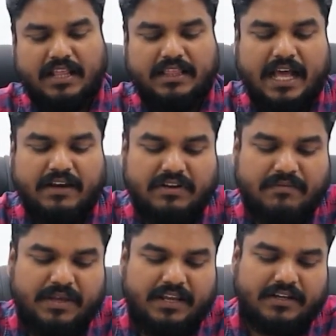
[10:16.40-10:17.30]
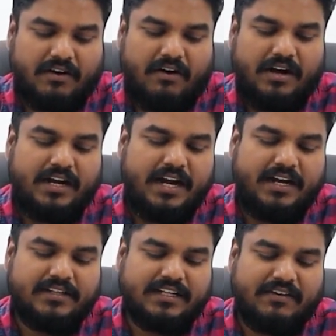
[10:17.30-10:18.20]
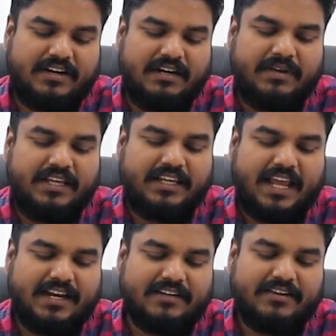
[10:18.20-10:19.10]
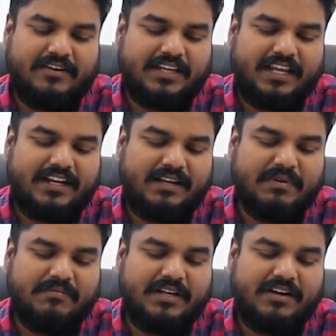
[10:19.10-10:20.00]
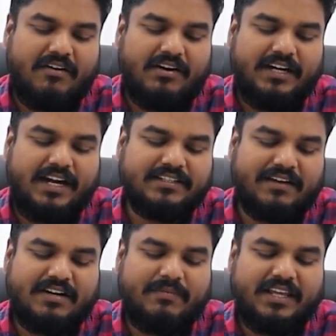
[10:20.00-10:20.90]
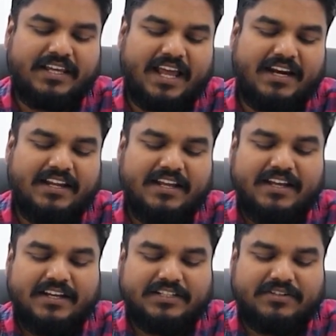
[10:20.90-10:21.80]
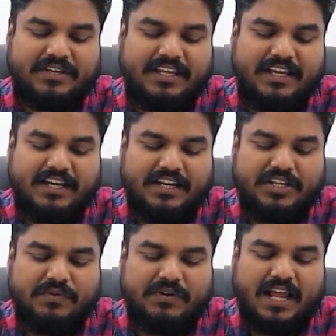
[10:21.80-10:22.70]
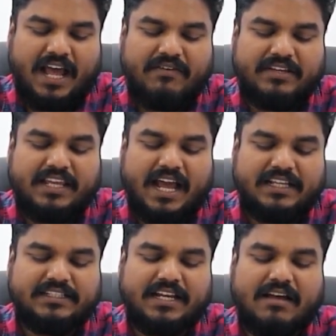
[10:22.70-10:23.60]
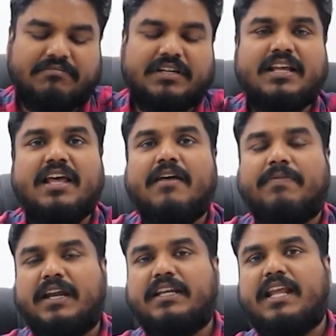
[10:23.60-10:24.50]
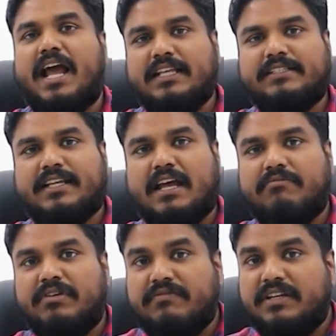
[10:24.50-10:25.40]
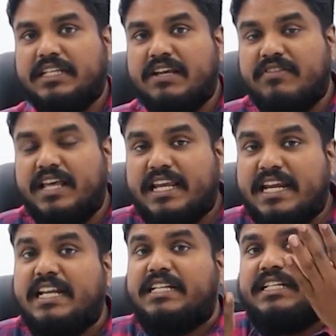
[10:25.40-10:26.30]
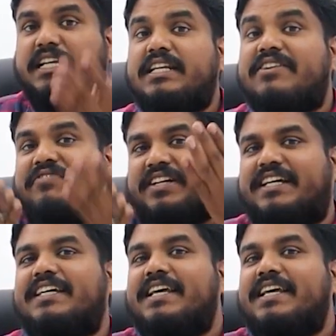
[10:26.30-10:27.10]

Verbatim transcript: there will be, already it is covered by a can. Okay, remember, already it is covered by a can. So here you will have a gas chamber. That gas chamber will give the initial lift.